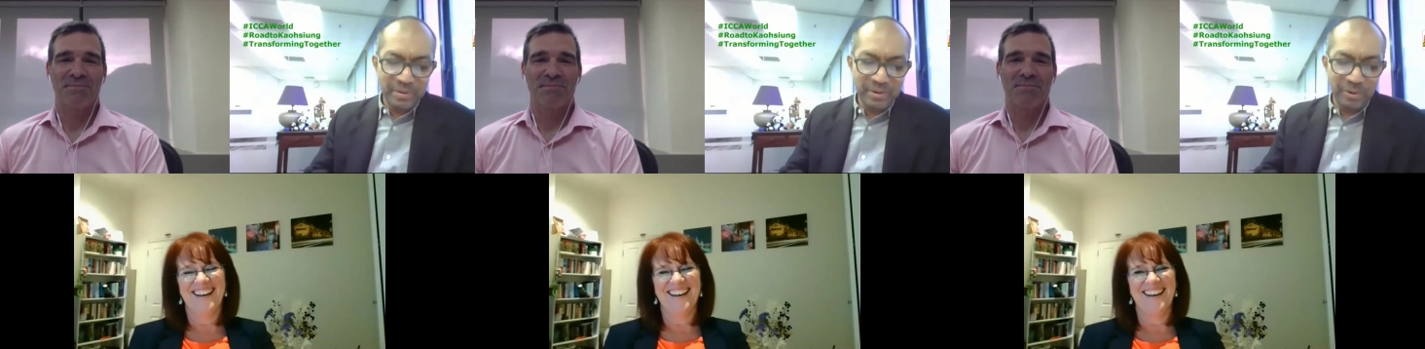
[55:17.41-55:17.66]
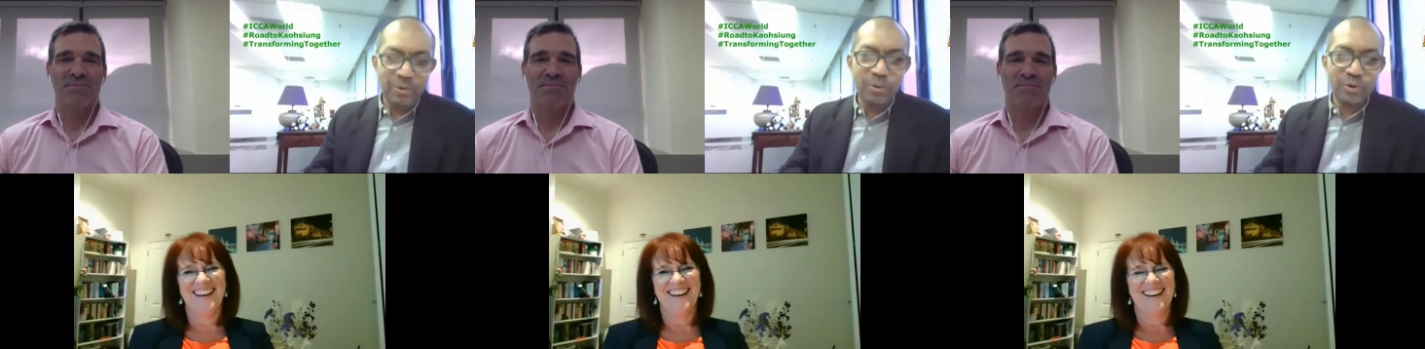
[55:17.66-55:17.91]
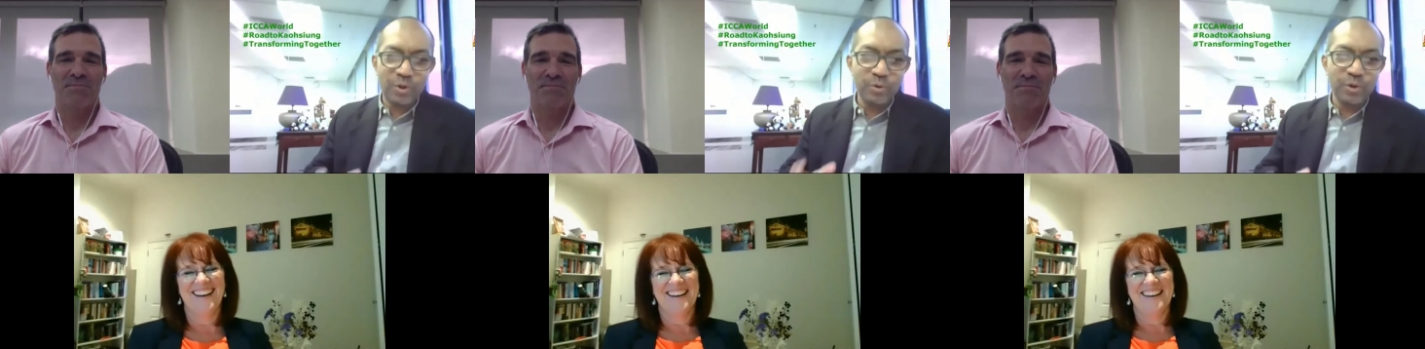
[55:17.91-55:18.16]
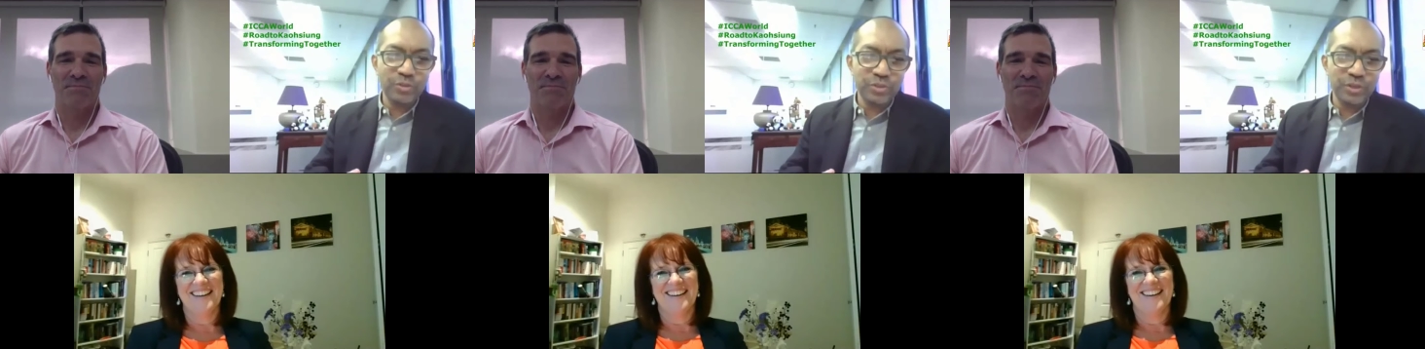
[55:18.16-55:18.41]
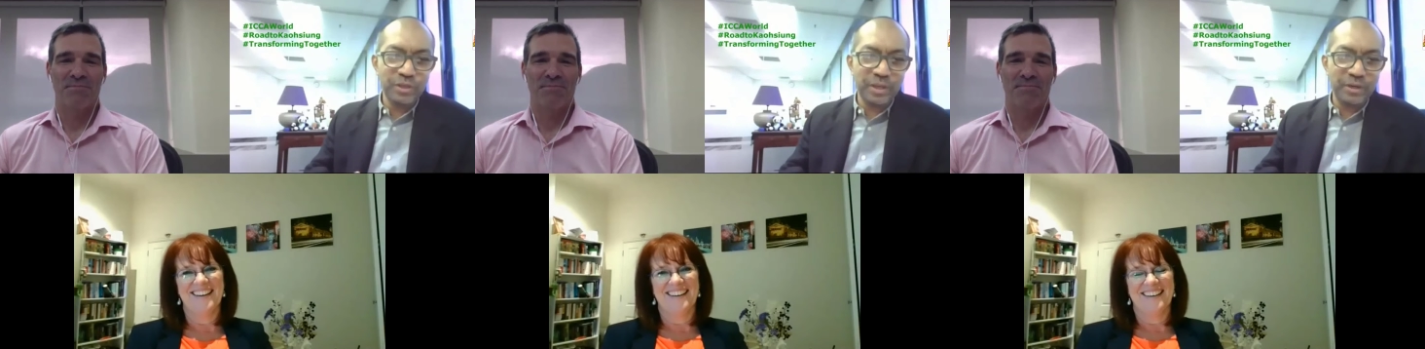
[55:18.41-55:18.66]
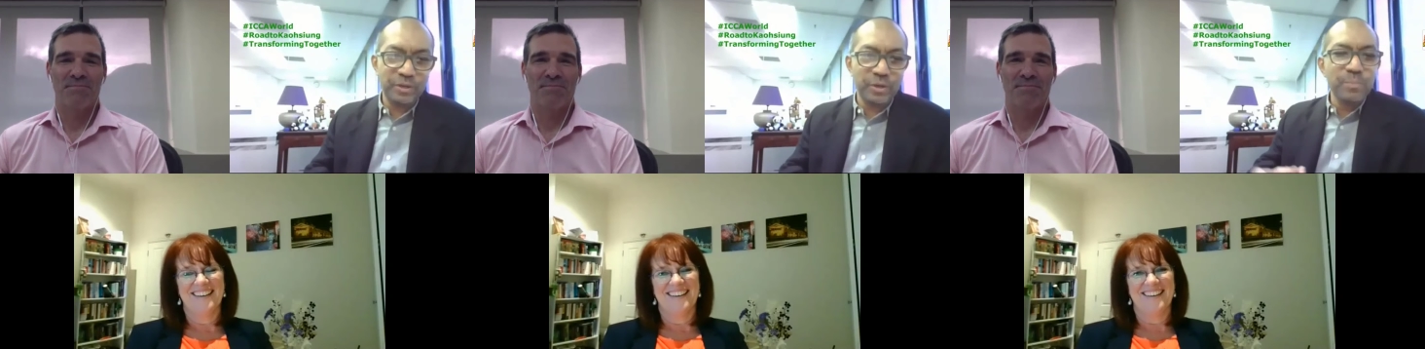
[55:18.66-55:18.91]
Speaker 1: the whole community
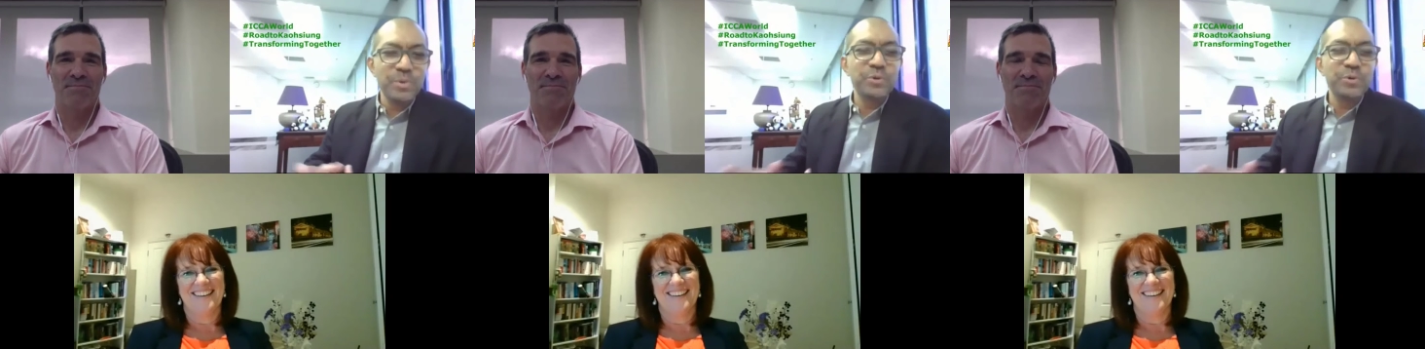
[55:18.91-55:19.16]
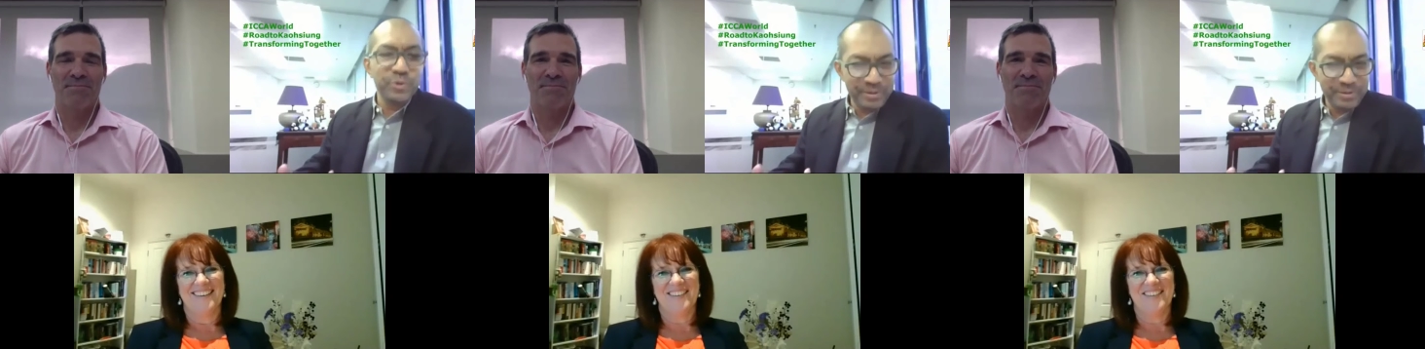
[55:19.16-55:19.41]
can commute